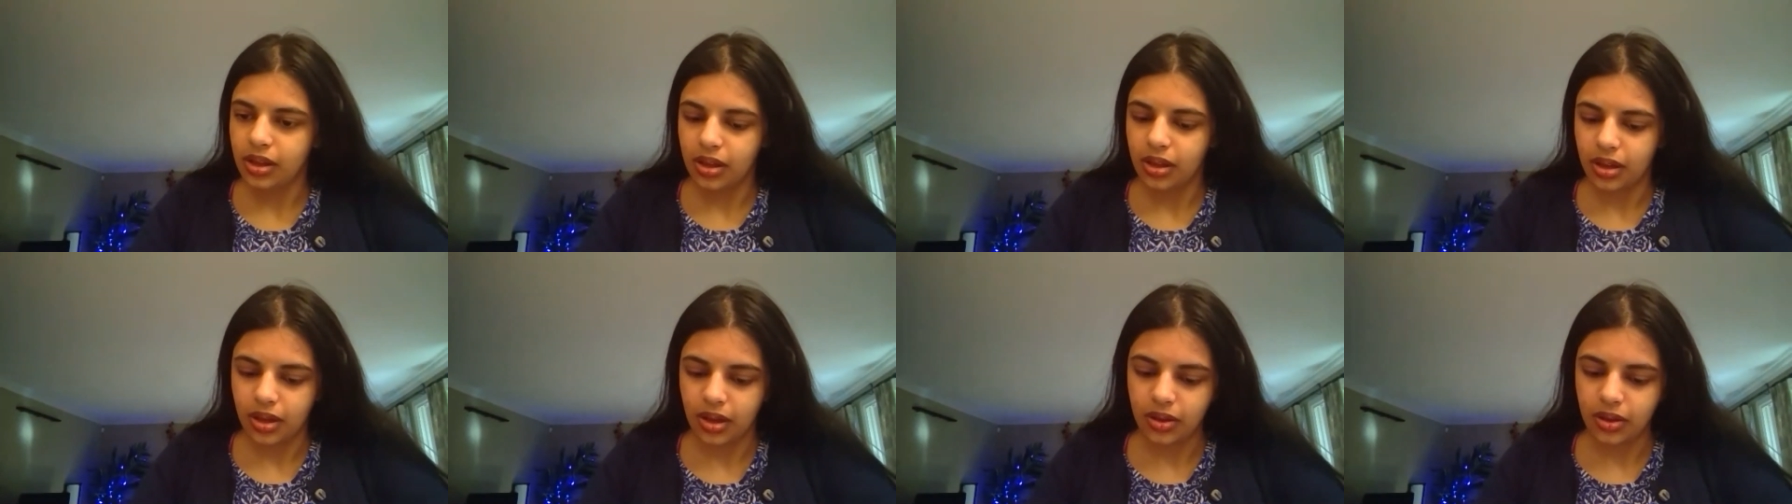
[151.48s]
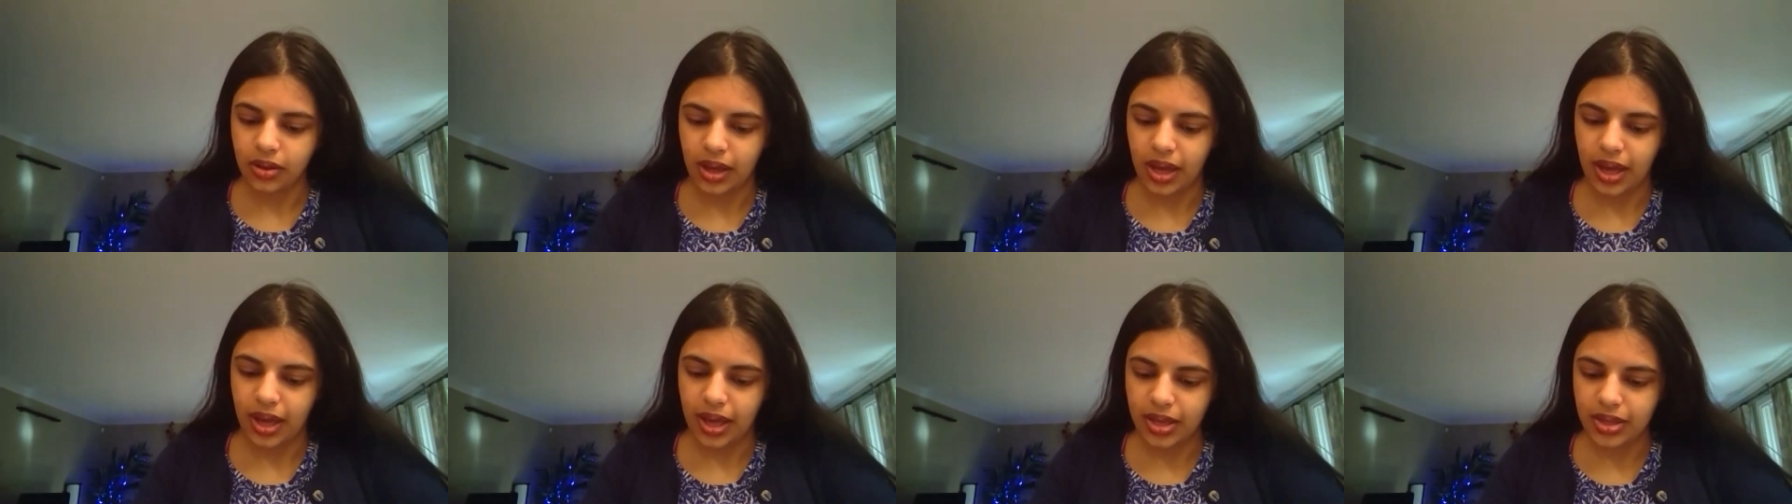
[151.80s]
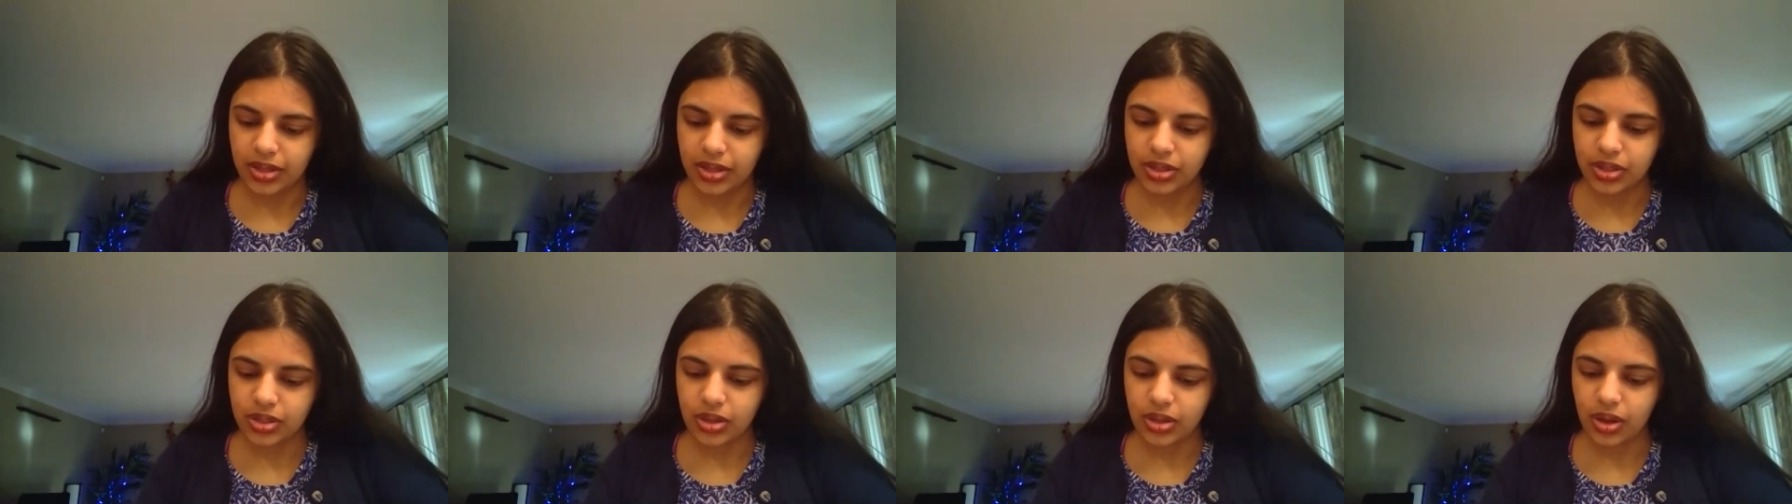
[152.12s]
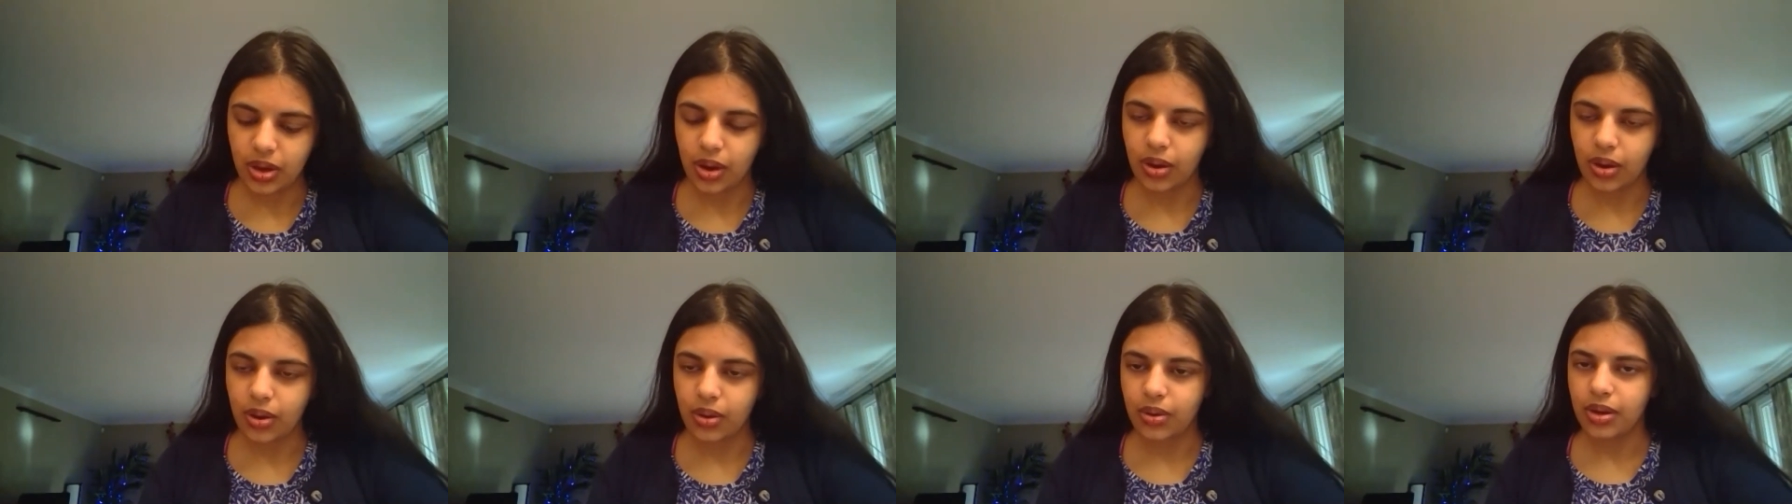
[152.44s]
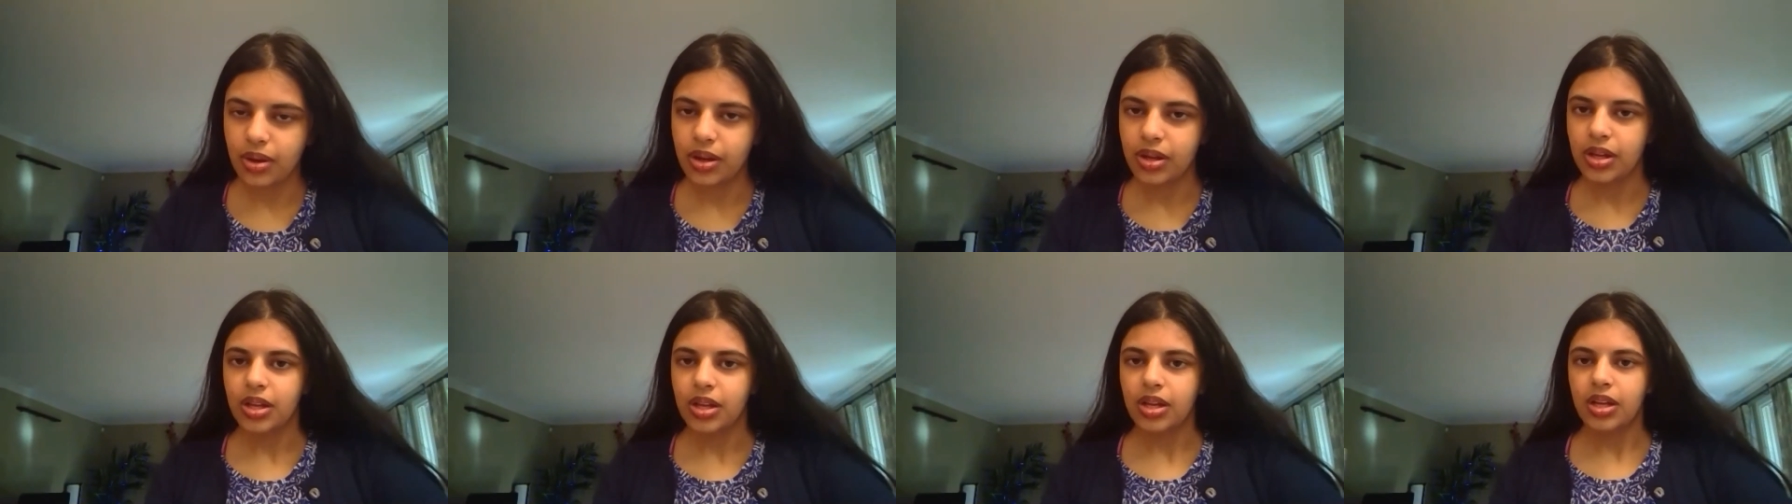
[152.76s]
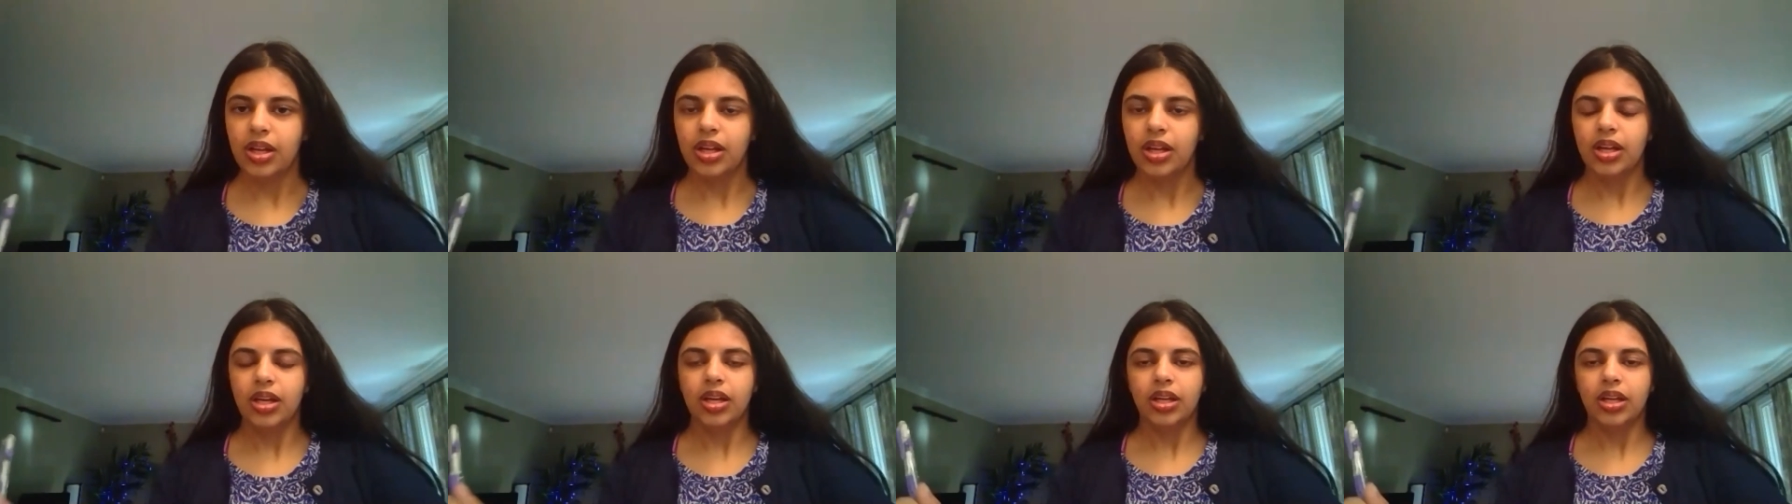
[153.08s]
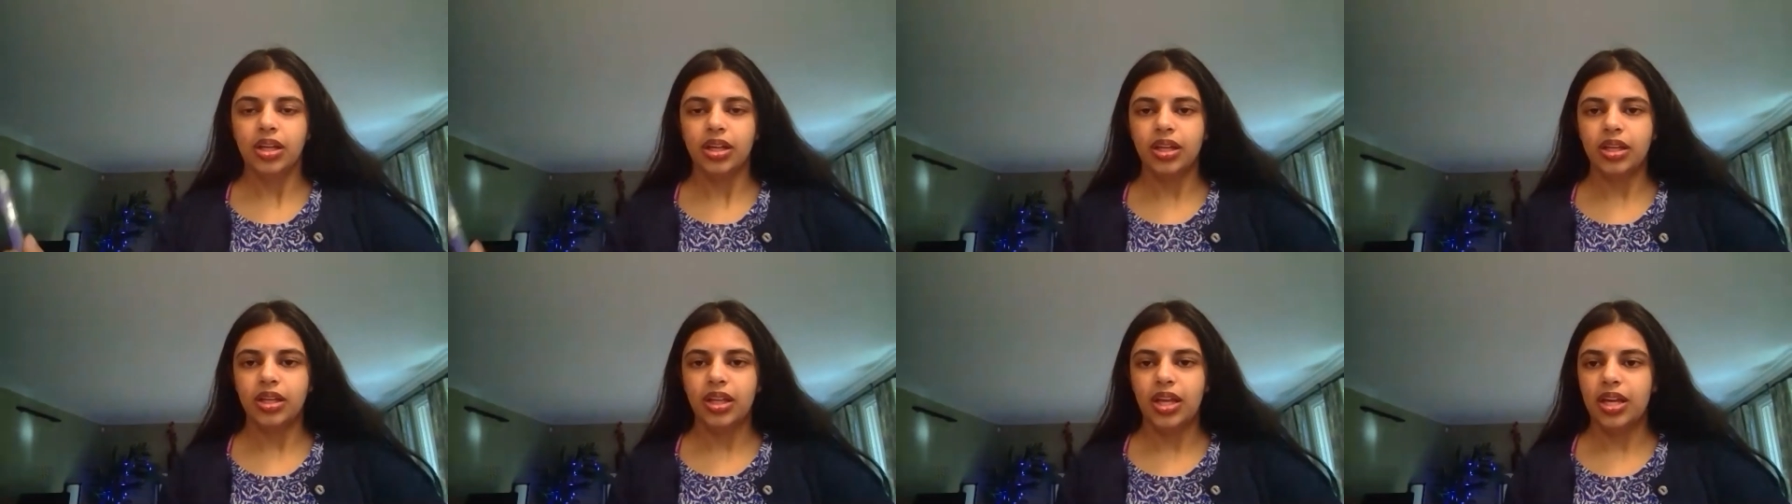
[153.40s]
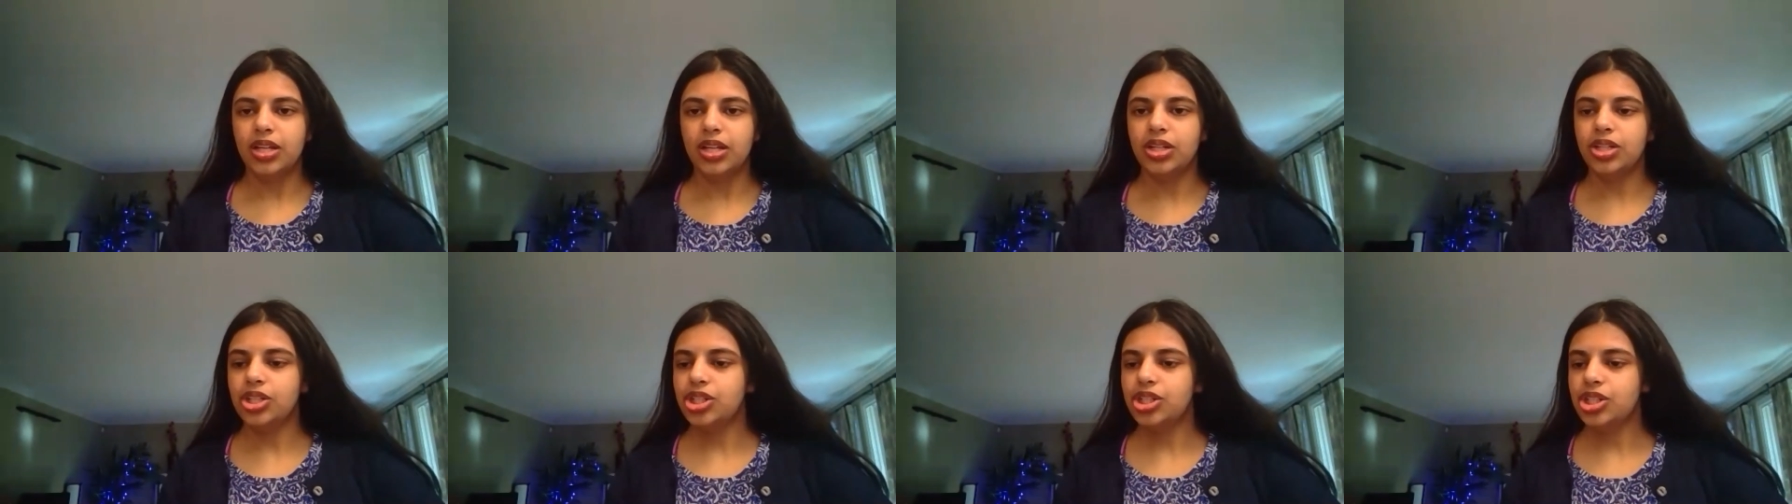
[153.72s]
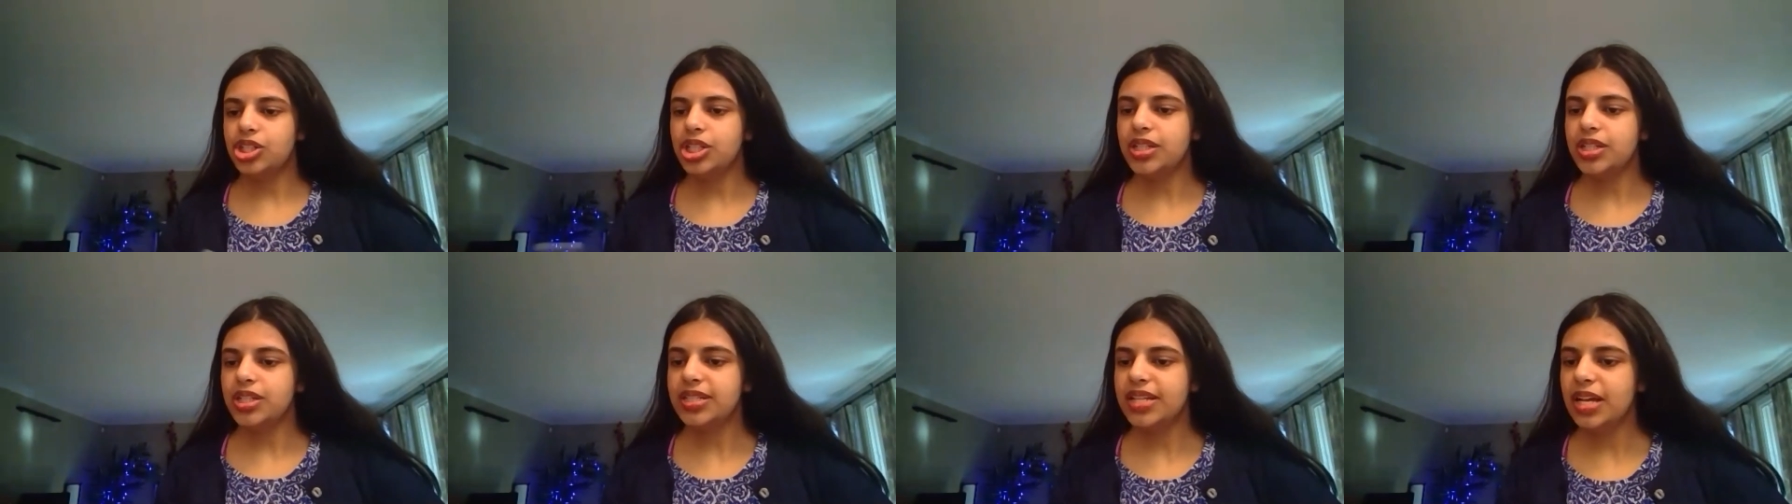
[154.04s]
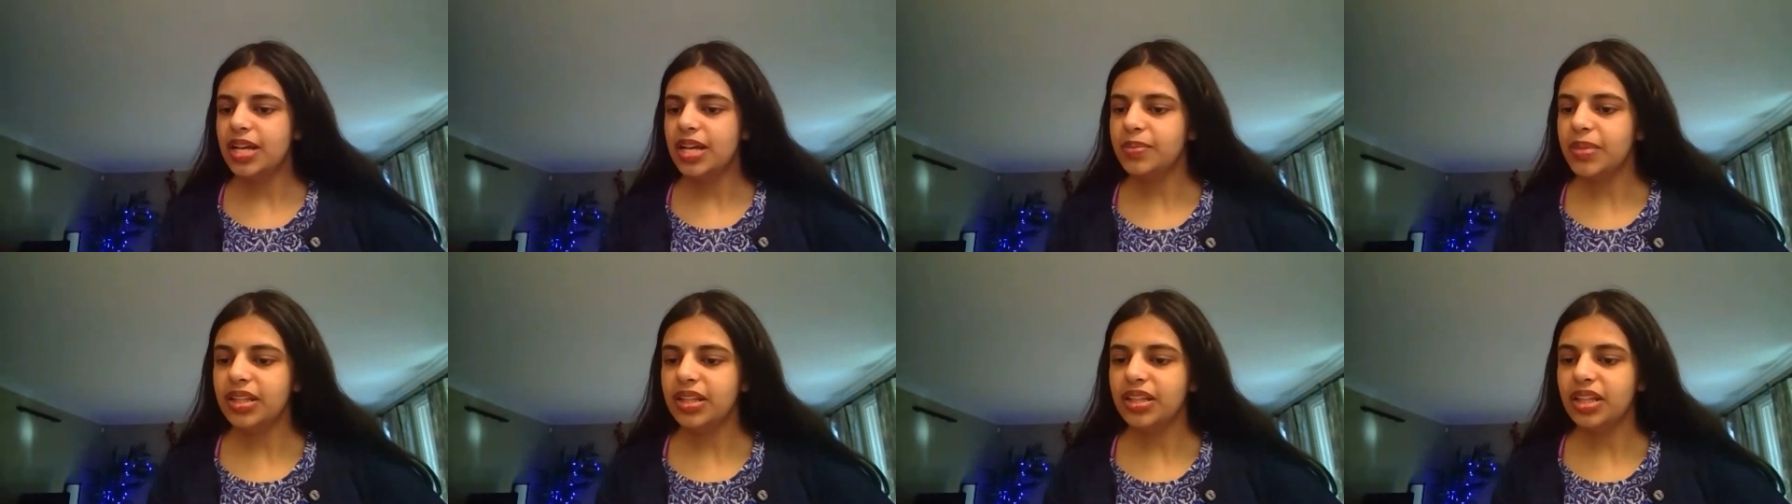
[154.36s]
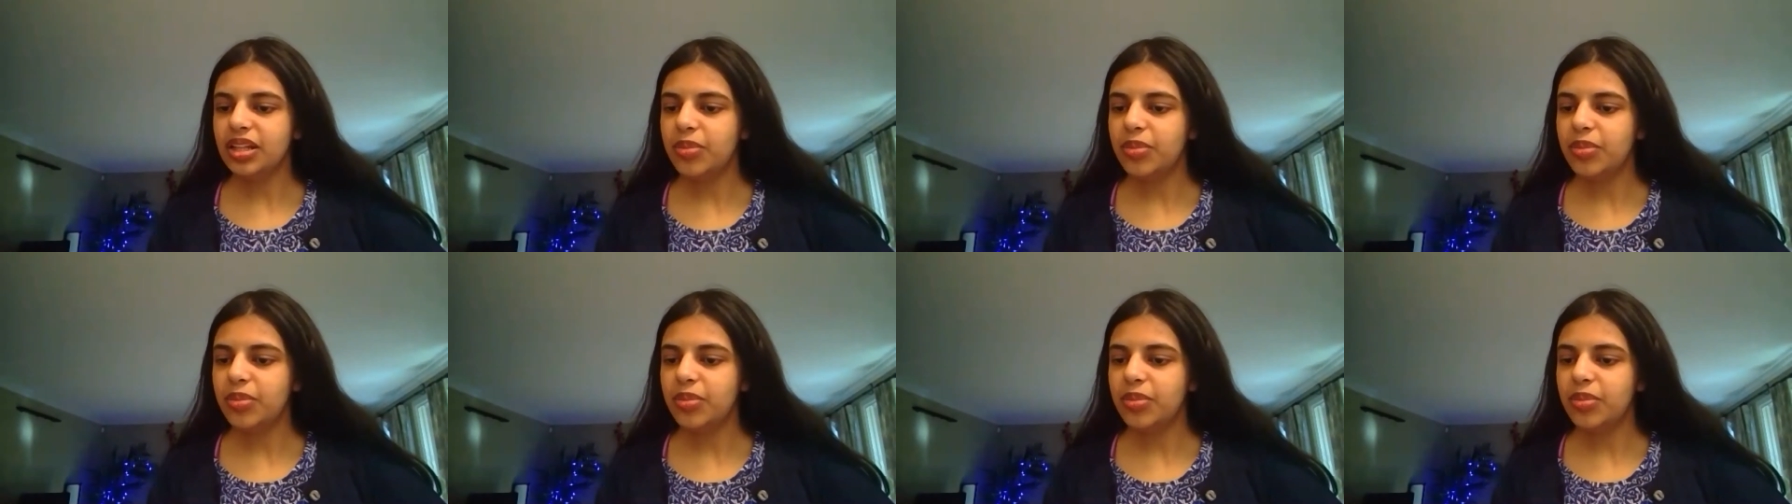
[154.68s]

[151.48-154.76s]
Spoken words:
Okay, so can she tell me a little